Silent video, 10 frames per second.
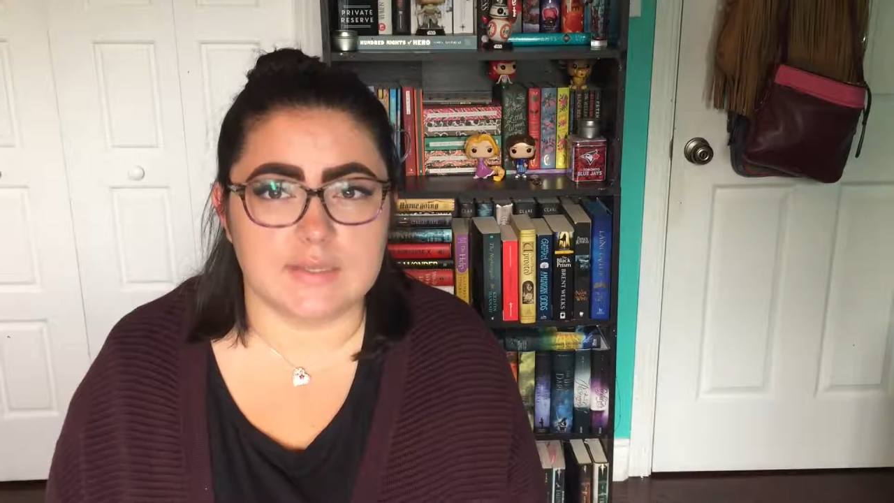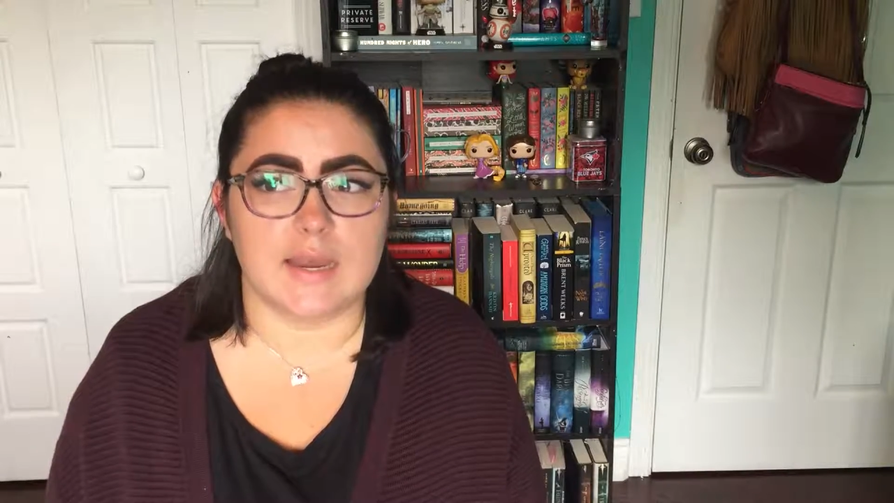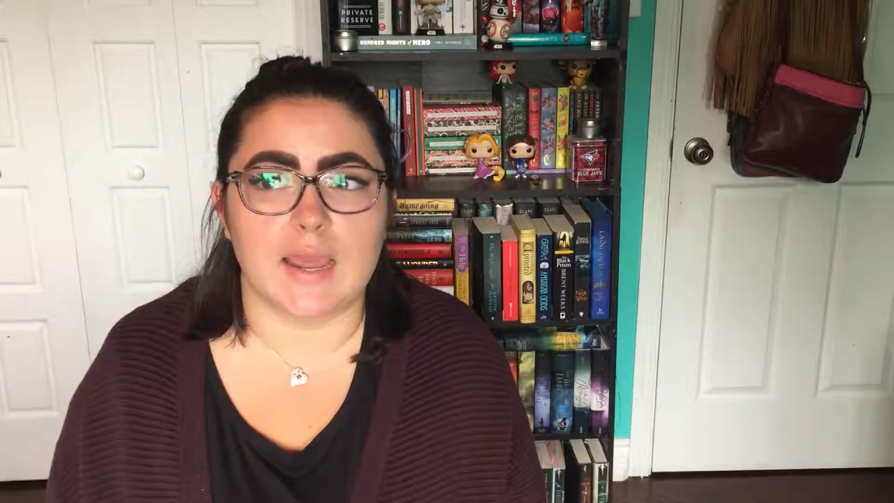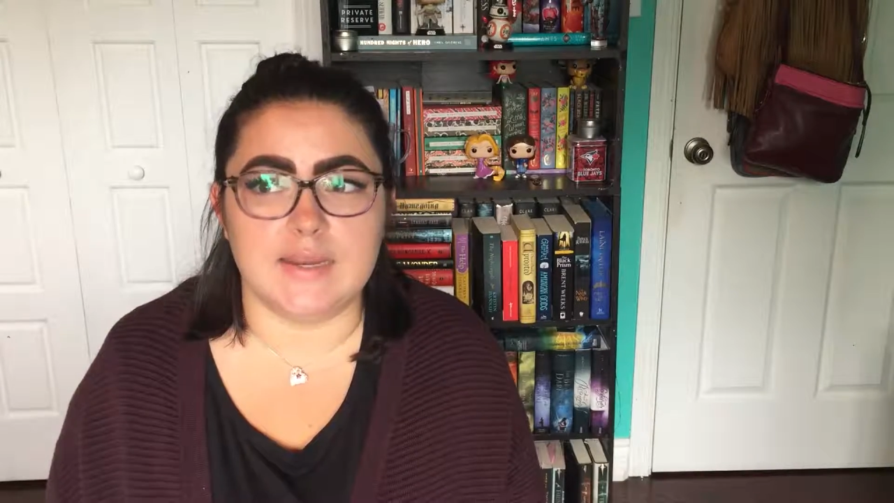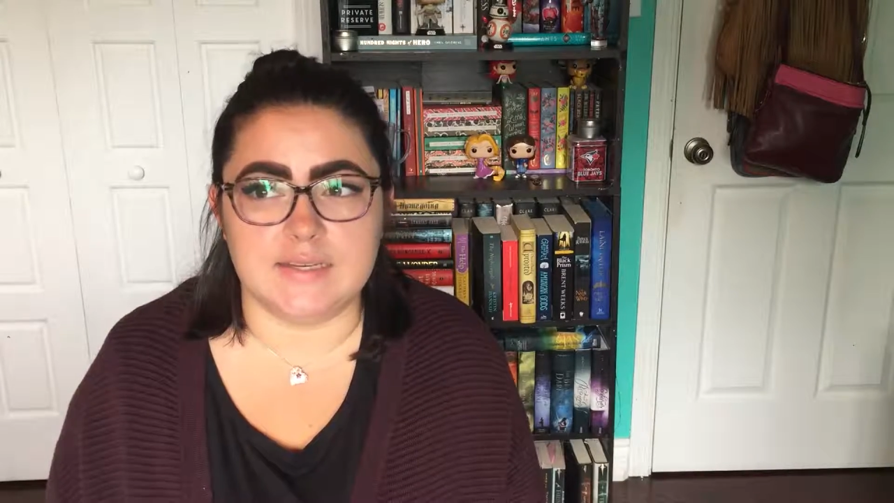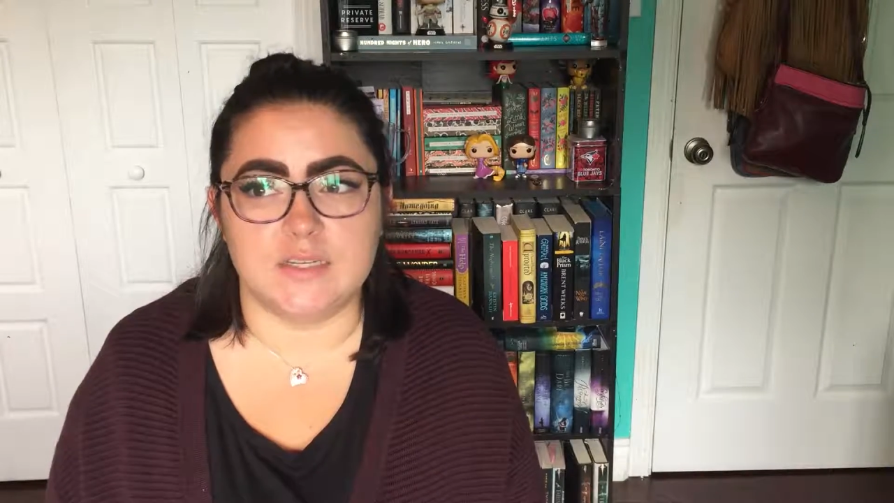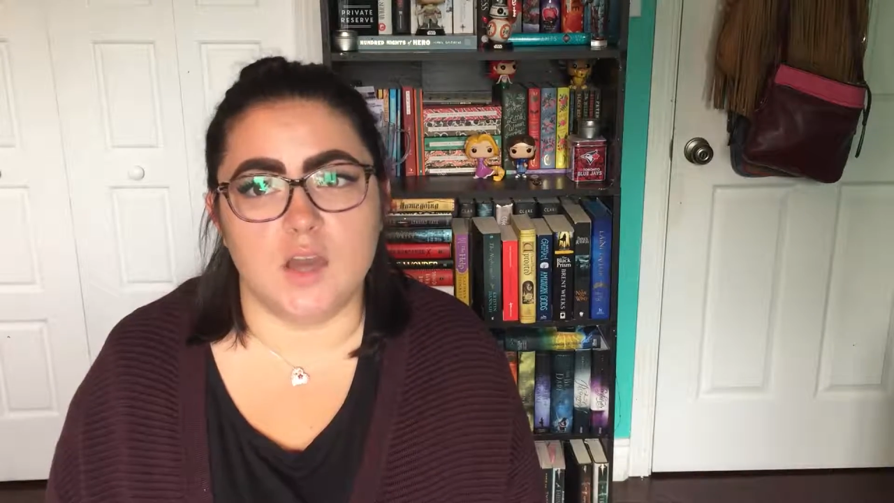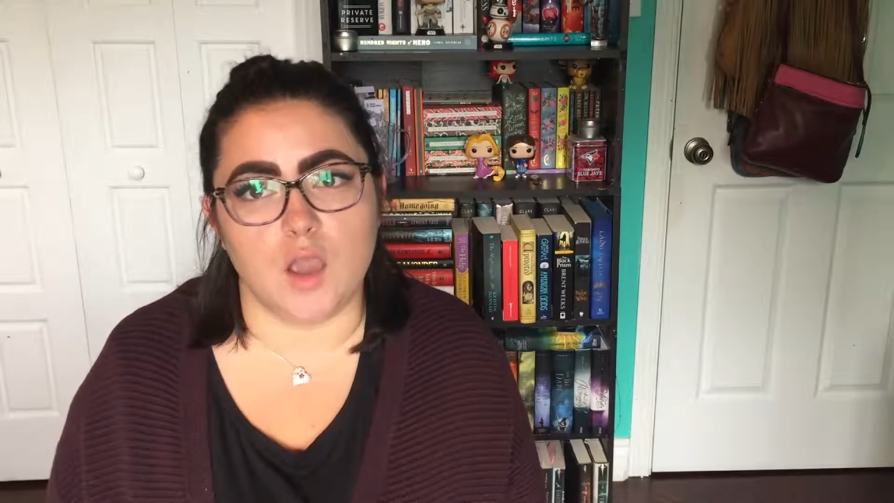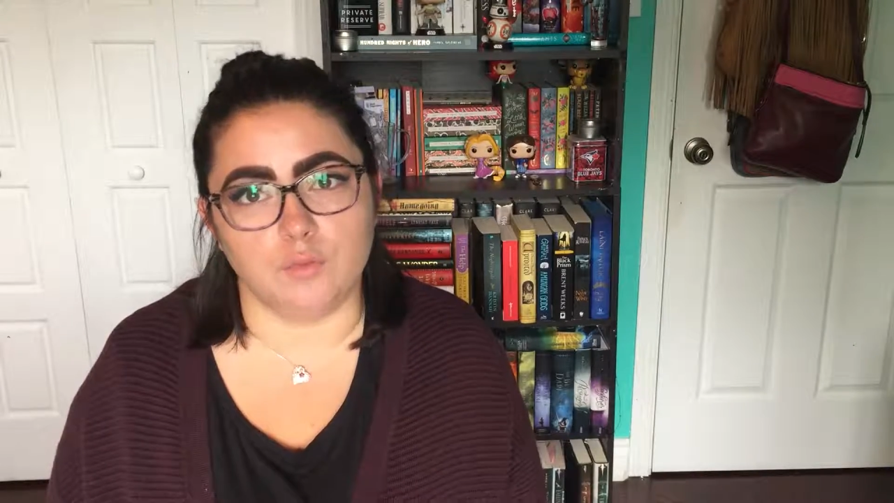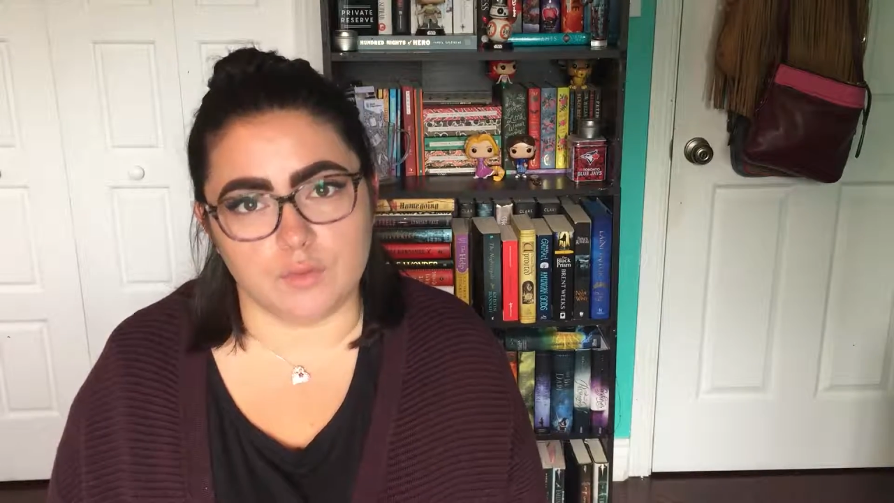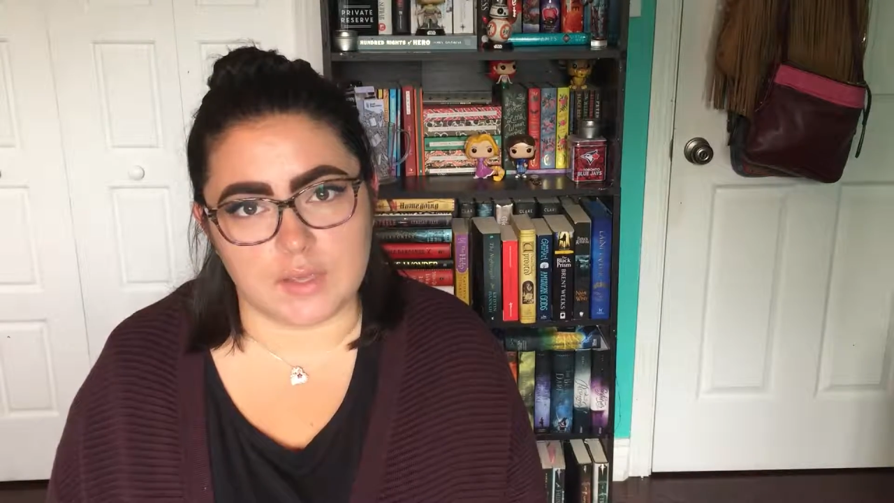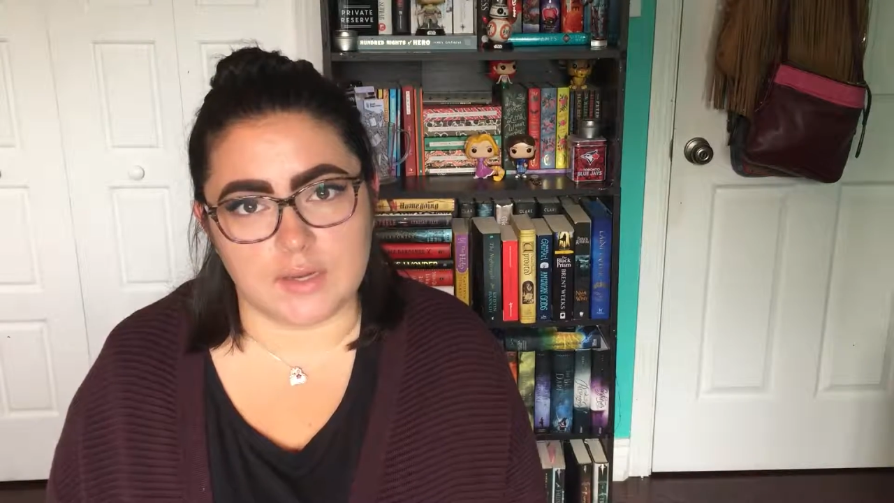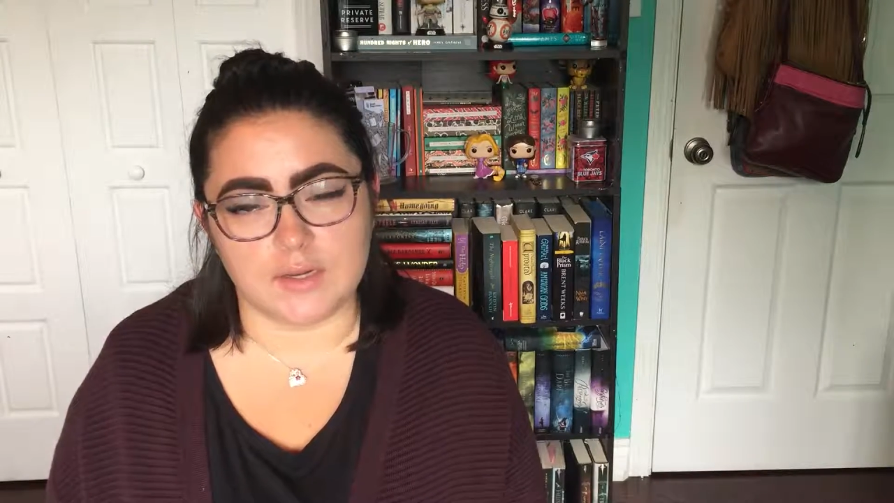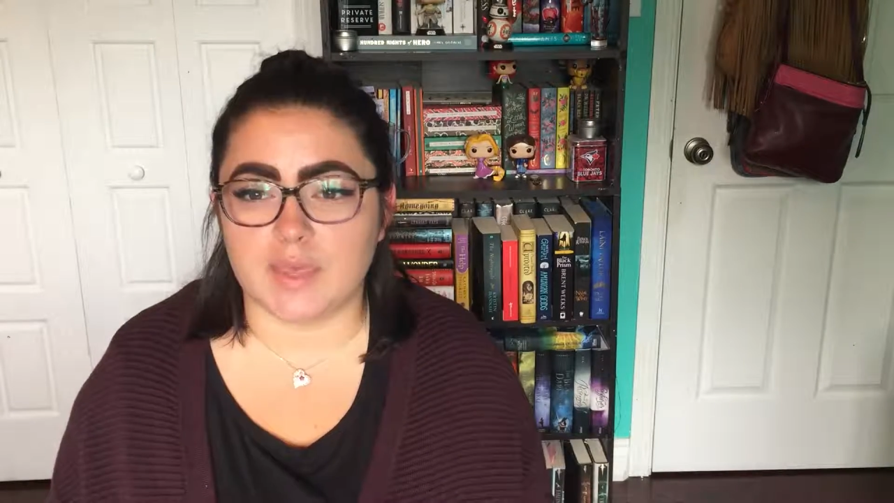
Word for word: that I did not read.